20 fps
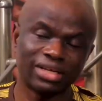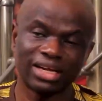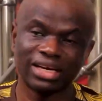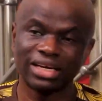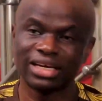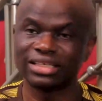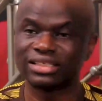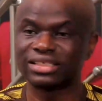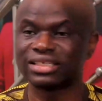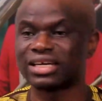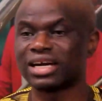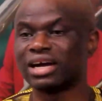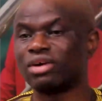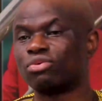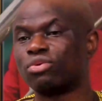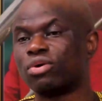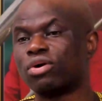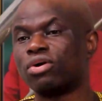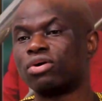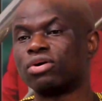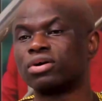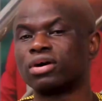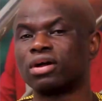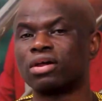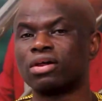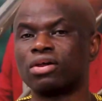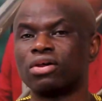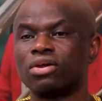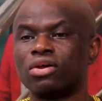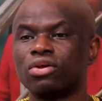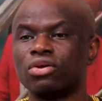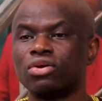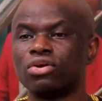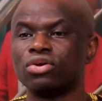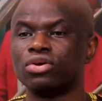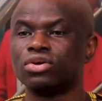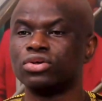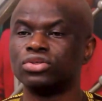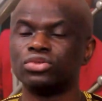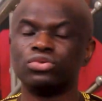the electrical work.
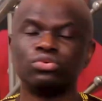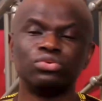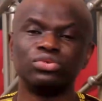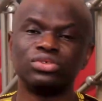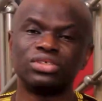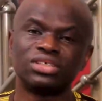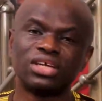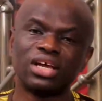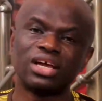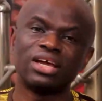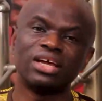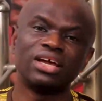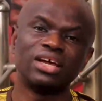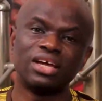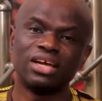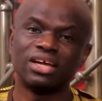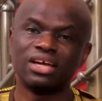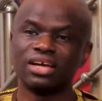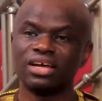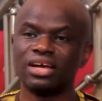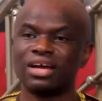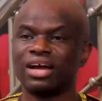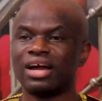You won't say